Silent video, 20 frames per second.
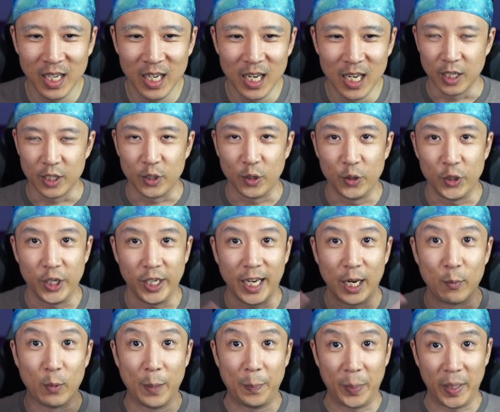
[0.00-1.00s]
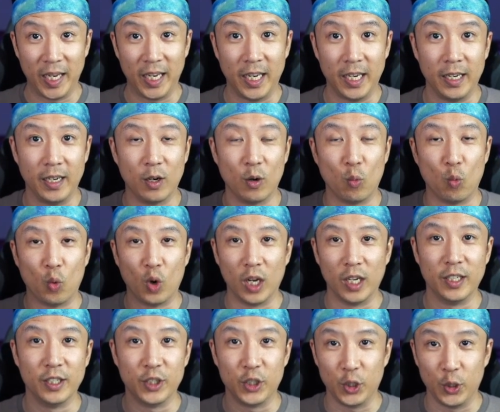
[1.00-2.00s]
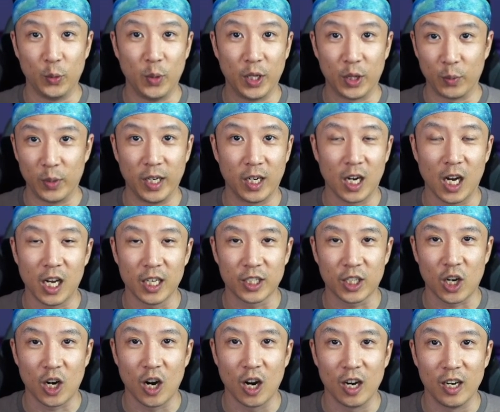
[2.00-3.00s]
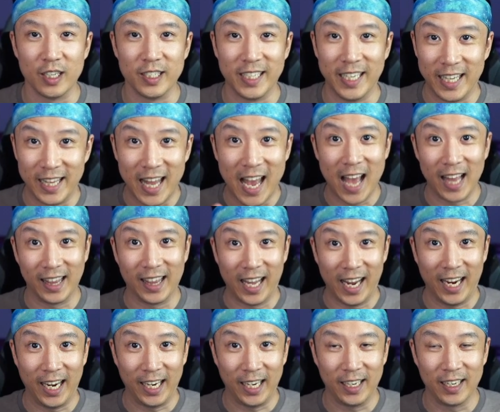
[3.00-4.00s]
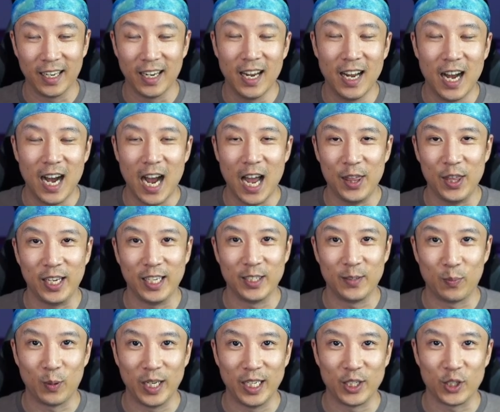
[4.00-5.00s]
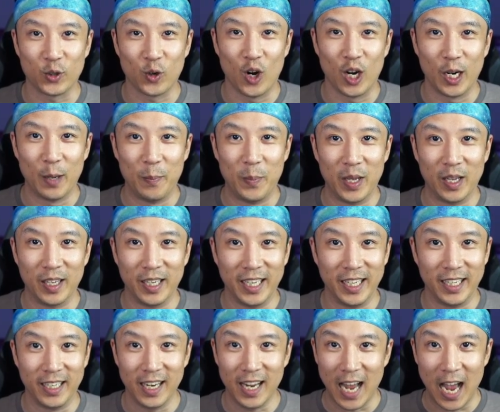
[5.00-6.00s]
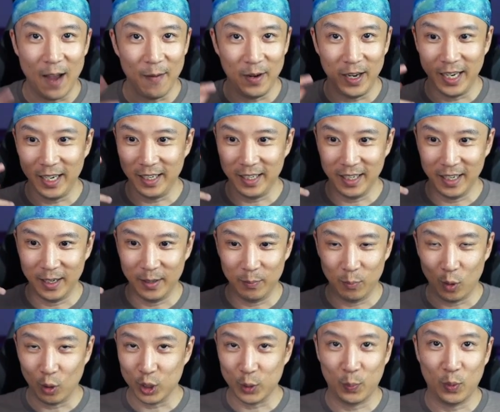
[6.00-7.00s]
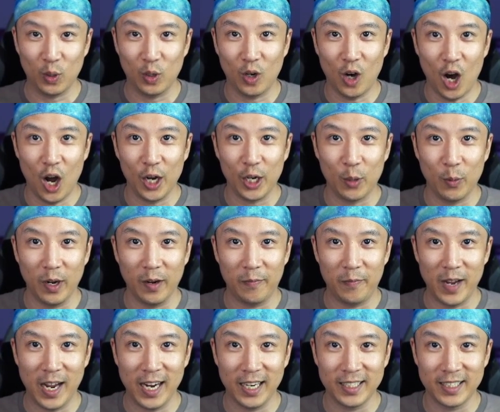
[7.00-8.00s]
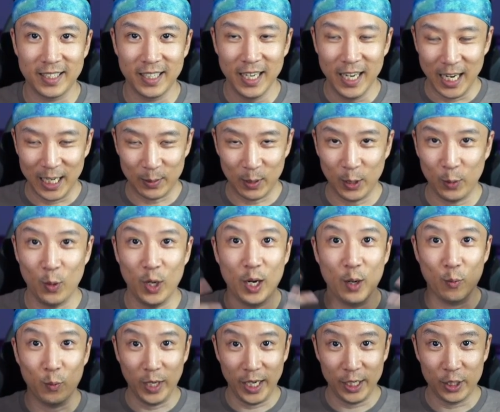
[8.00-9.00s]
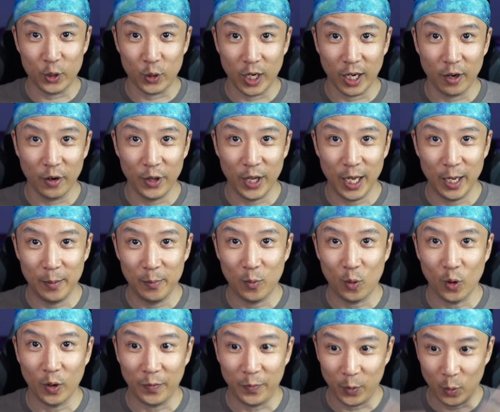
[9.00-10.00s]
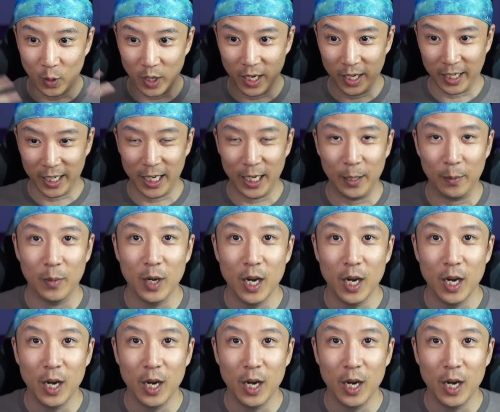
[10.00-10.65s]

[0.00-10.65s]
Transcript: So she can repeat 1, 2, and 3 cost cards in that lane. I think it's pretty strong ability, having multiple ongoing effects. So you want to re-trigger them, or if you want to keep,